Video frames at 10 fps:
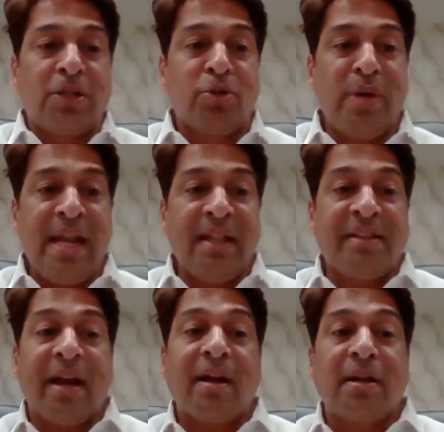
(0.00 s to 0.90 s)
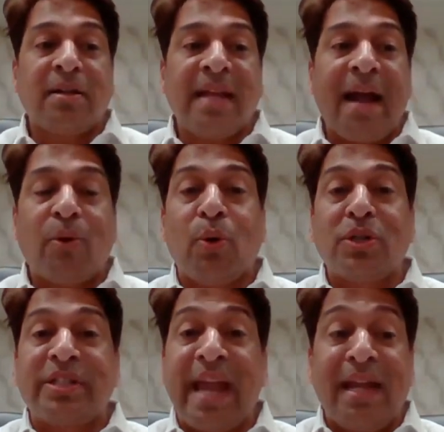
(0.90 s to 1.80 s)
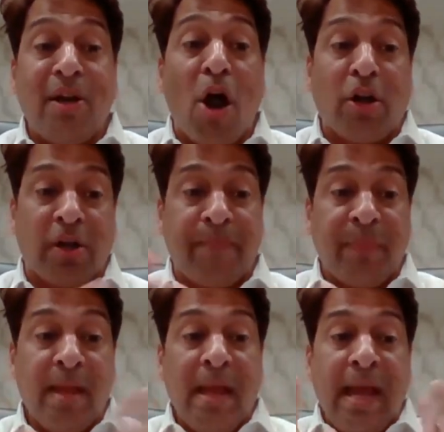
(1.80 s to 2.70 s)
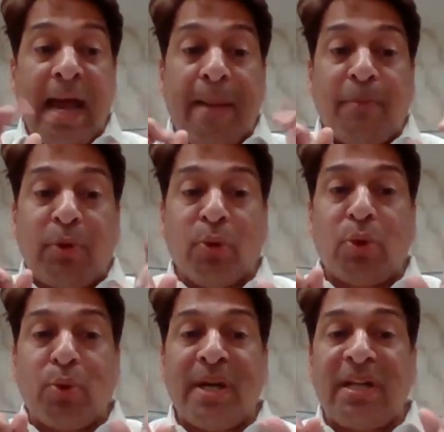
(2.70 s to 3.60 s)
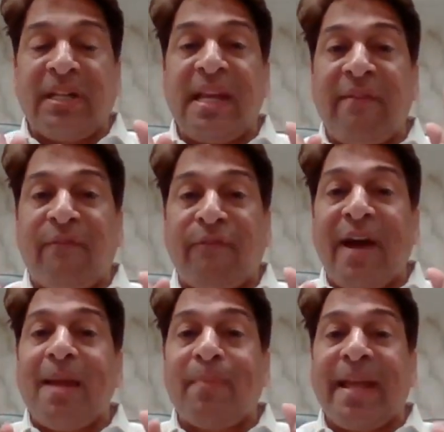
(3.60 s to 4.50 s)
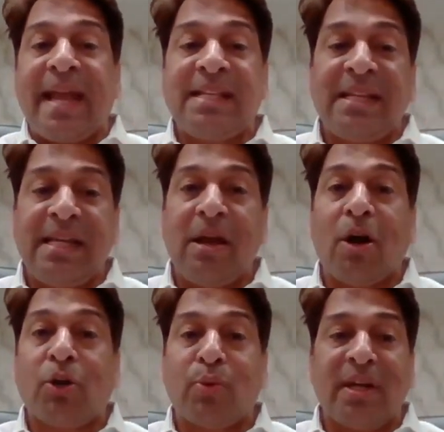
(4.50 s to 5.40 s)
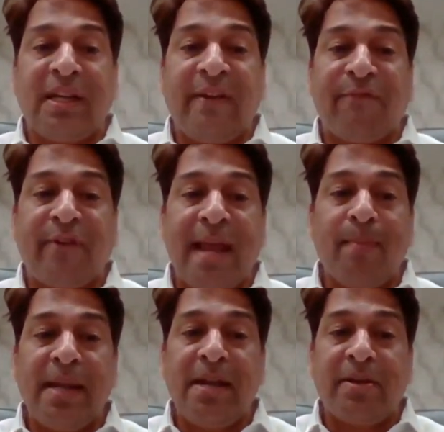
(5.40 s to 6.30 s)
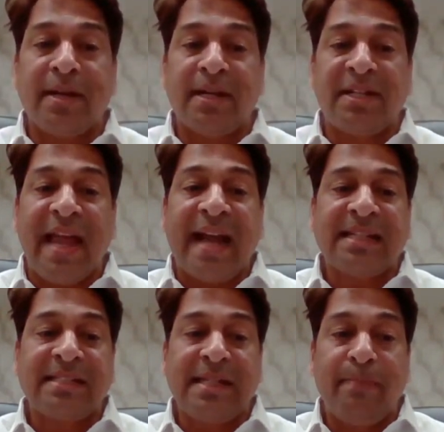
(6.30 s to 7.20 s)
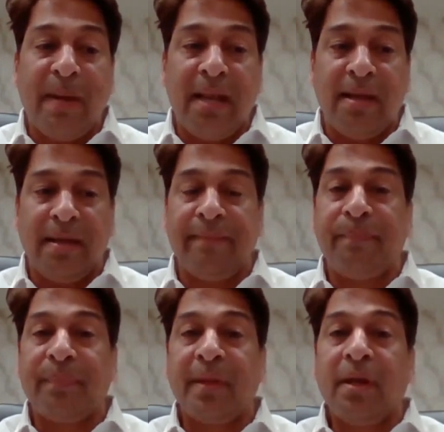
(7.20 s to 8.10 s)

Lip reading: Sunil Thakur saying not. Up to 25 kg or 25 liter, taxable.